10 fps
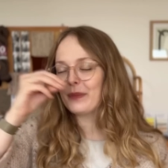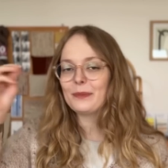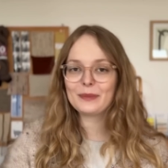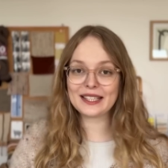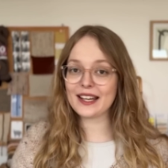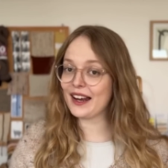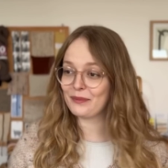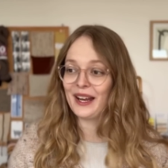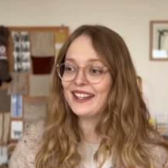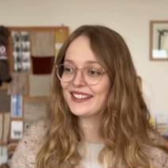beside
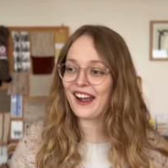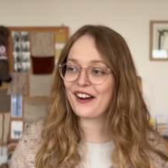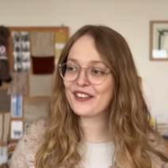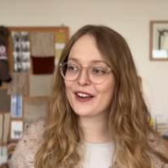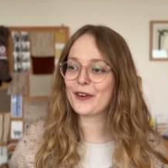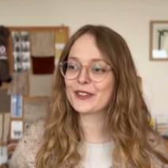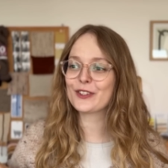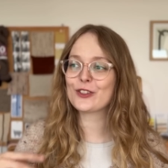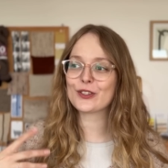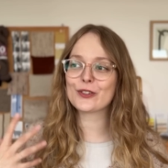myself. I was
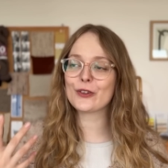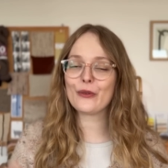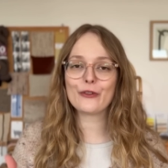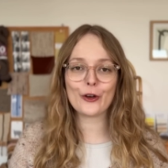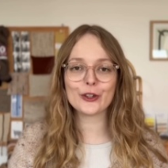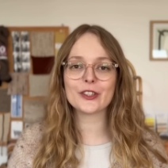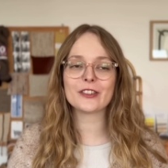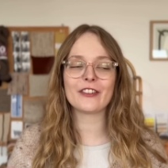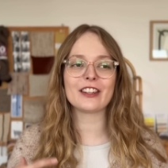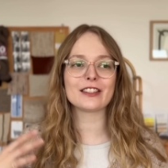just so focused
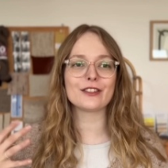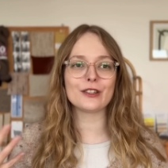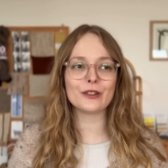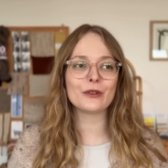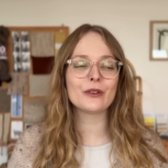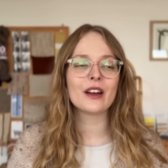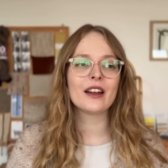on this new,